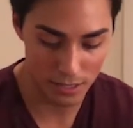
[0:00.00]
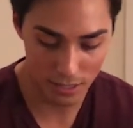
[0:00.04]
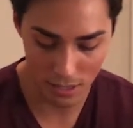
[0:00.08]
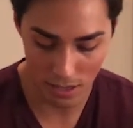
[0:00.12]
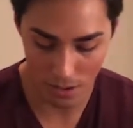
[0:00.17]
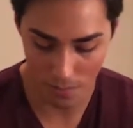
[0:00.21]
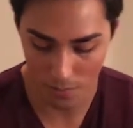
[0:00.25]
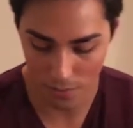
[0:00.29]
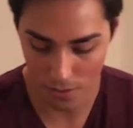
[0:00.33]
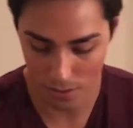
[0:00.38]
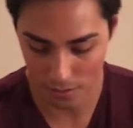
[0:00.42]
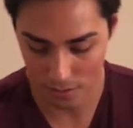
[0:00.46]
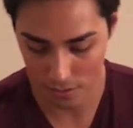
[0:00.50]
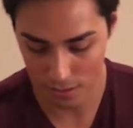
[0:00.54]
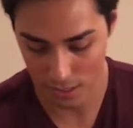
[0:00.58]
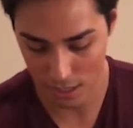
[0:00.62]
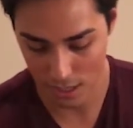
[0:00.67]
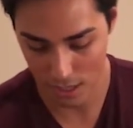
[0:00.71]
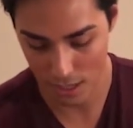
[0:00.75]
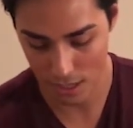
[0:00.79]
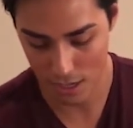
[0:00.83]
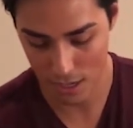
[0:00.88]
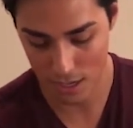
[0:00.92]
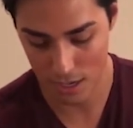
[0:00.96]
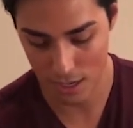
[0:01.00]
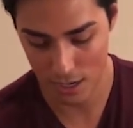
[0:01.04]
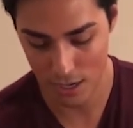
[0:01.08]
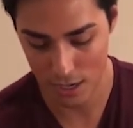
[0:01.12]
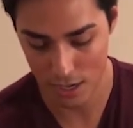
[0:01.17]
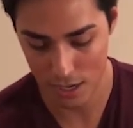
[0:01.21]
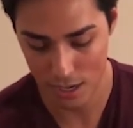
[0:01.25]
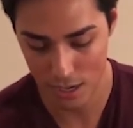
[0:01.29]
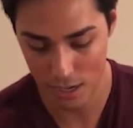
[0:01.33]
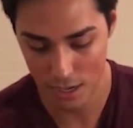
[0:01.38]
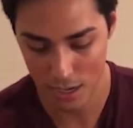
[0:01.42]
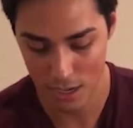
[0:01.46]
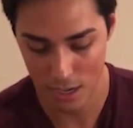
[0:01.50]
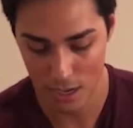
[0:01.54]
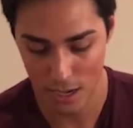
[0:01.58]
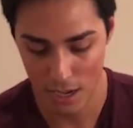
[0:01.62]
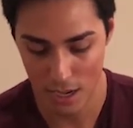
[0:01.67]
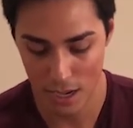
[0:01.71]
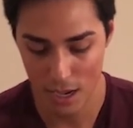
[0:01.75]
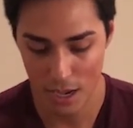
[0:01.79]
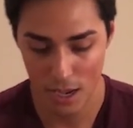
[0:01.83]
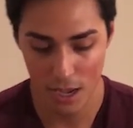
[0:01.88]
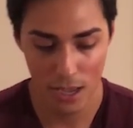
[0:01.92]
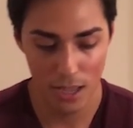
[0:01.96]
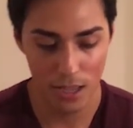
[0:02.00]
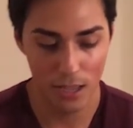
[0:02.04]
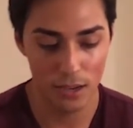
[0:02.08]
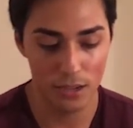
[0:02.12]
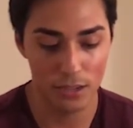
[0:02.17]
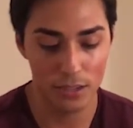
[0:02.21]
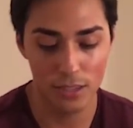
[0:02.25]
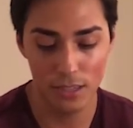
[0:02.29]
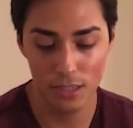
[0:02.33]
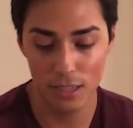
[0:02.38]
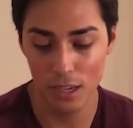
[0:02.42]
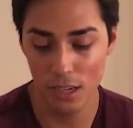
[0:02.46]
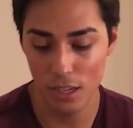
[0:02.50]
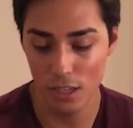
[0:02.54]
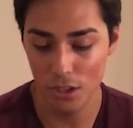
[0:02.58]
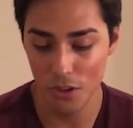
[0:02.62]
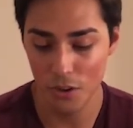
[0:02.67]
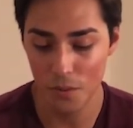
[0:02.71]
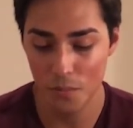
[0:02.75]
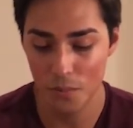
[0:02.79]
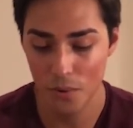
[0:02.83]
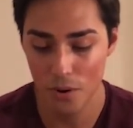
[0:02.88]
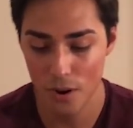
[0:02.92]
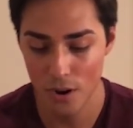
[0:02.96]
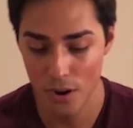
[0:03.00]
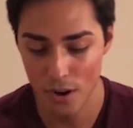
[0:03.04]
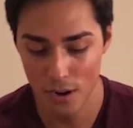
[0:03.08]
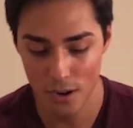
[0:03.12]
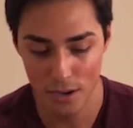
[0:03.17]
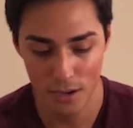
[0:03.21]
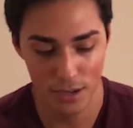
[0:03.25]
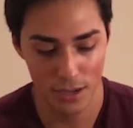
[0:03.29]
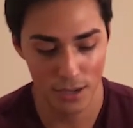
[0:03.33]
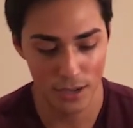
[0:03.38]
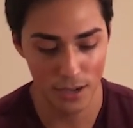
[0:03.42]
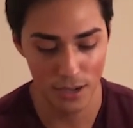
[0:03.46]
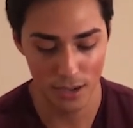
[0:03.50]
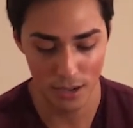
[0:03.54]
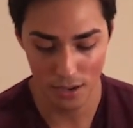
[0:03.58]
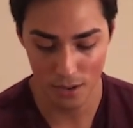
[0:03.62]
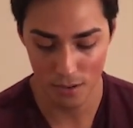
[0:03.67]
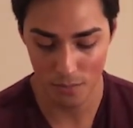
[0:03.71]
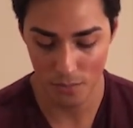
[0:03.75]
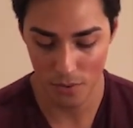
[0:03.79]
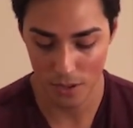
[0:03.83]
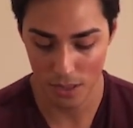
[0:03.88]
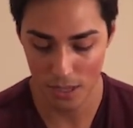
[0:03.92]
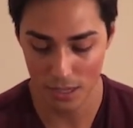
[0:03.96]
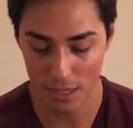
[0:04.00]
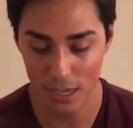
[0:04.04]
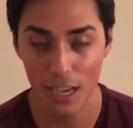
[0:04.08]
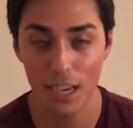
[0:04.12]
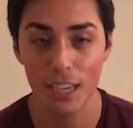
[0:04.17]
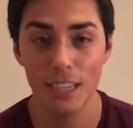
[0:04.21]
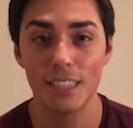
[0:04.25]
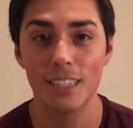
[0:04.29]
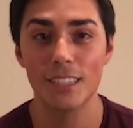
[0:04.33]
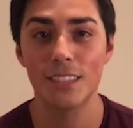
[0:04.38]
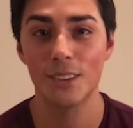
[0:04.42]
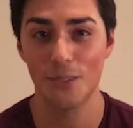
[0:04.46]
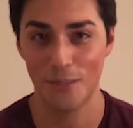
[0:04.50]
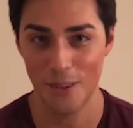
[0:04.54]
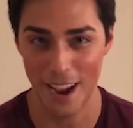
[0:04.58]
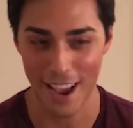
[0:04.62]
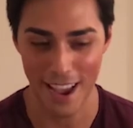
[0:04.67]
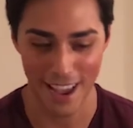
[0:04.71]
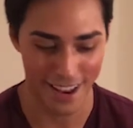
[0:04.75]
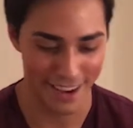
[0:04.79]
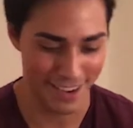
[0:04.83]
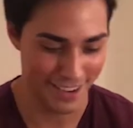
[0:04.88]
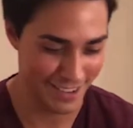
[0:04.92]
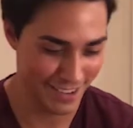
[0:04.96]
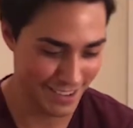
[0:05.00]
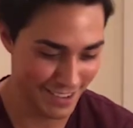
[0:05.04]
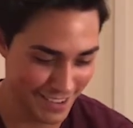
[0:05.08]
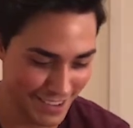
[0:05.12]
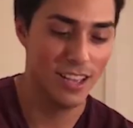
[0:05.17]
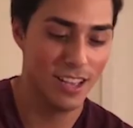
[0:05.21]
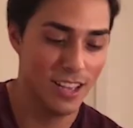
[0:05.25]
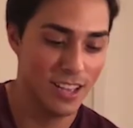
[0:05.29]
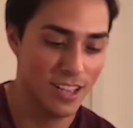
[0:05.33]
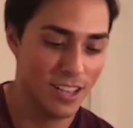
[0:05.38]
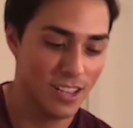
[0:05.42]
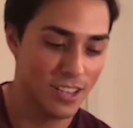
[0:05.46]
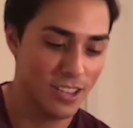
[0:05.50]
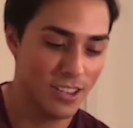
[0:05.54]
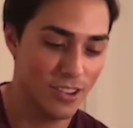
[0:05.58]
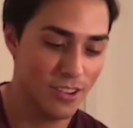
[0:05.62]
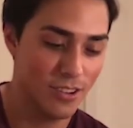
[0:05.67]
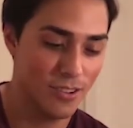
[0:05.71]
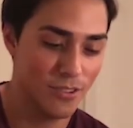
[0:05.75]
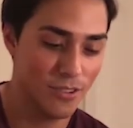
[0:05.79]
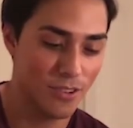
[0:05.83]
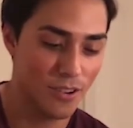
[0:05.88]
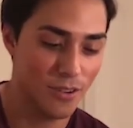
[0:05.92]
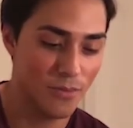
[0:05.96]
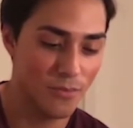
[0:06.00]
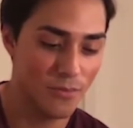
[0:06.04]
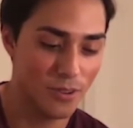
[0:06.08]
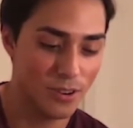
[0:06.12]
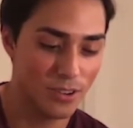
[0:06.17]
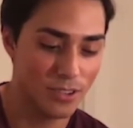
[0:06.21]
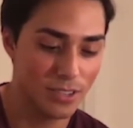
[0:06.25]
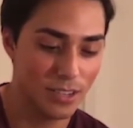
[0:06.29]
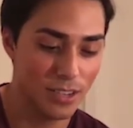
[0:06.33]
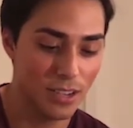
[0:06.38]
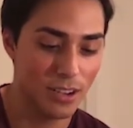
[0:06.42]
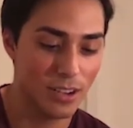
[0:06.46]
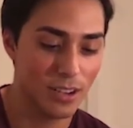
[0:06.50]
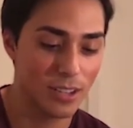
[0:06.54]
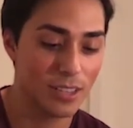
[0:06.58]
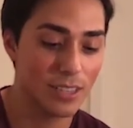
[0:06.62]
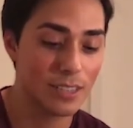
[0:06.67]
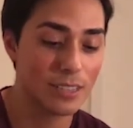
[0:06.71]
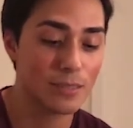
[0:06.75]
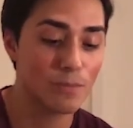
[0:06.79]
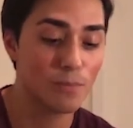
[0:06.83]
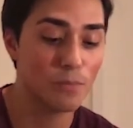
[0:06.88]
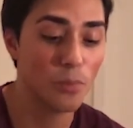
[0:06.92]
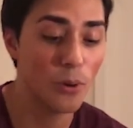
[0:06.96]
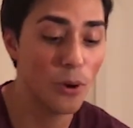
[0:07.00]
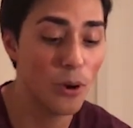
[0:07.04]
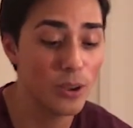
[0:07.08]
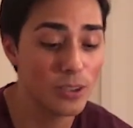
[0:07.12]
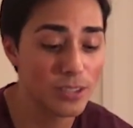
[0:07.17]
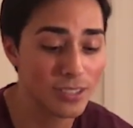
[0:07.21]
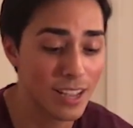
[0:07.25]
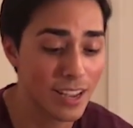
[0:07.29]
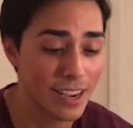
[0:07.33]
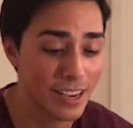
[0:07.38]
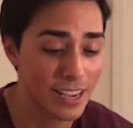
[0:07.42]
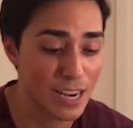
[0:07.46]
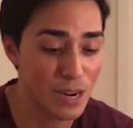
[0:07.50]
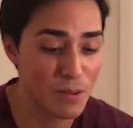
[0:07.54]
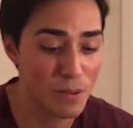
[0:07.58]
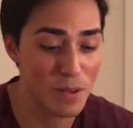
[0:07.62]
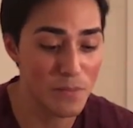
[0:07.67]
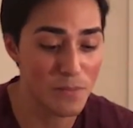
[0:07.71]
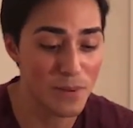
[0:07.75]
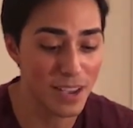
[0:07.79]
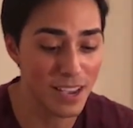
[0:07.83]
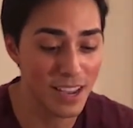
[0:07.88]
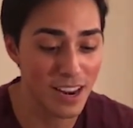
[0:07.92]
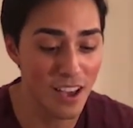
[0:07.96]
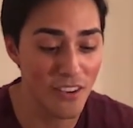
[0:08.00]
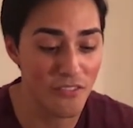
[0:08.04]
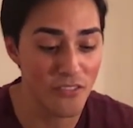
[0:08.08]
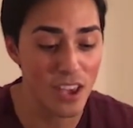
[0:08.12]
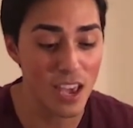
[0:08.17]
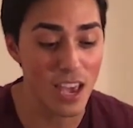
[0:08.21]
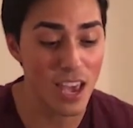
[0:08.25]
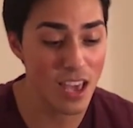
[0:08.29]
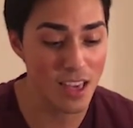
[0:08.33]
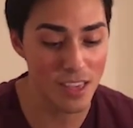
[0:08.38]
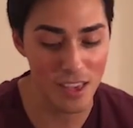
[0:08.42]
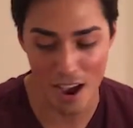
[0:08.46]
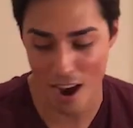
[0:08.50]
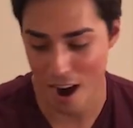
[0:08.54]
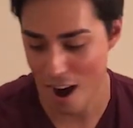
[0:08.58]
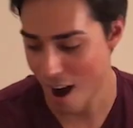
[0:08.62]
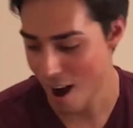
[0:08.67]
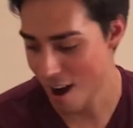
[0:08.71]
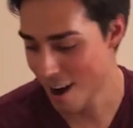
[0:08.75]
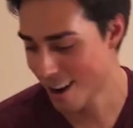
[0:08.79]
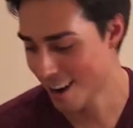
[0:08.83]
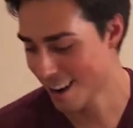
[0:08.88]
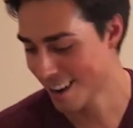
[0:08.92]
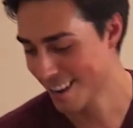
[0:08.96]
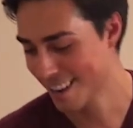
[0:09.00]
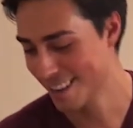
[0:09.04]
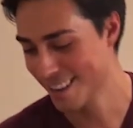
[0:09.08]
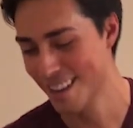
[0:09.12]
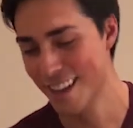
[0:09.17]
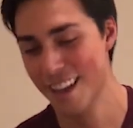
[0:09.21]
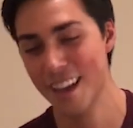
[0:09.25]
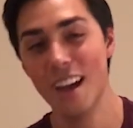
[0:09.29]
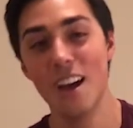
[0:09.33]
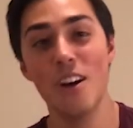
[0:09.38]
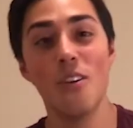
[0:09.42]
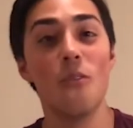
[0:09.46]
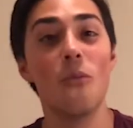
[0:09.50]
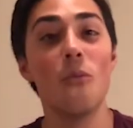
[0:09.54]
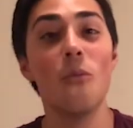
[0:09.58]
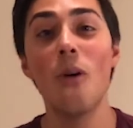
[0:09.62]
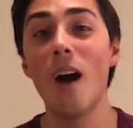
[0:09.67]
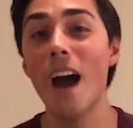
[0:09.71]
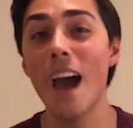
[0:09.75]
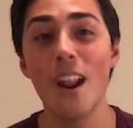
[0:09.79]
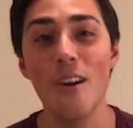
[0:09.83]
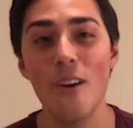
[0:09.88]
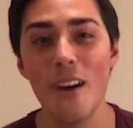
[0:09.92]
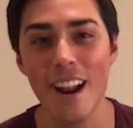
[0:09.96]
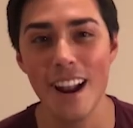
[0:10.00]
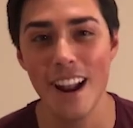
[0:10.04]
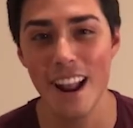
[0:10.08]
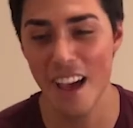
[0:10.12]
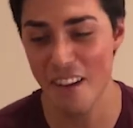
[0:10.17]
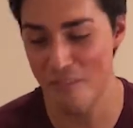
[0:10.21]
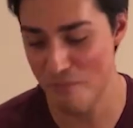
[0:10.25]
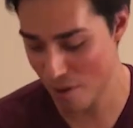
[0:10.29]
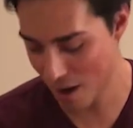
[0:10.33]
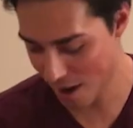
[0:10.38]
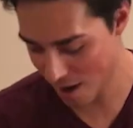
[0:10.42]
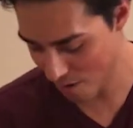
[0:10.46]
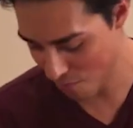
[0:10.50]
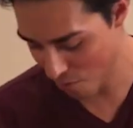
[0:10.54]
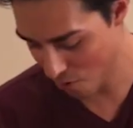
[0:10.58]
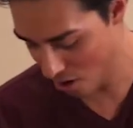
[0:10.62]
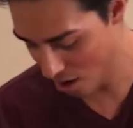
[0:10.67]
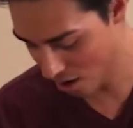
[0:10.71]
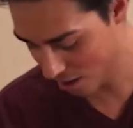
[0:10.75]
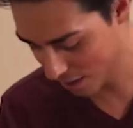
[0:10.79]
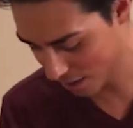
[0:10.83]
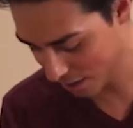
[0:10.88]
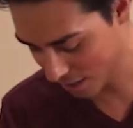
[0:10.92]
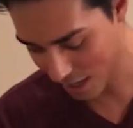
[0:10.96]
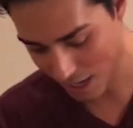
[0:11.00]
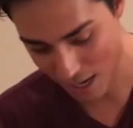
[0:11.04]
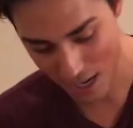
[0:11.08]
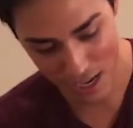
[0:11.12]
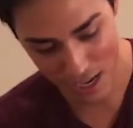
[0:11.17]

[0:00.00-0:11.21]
dump those in. It's still a little burned. If it tastes great. Cucumbers. Oh, this bowl's not gonna be big enough either. Why do I have bigger bowls?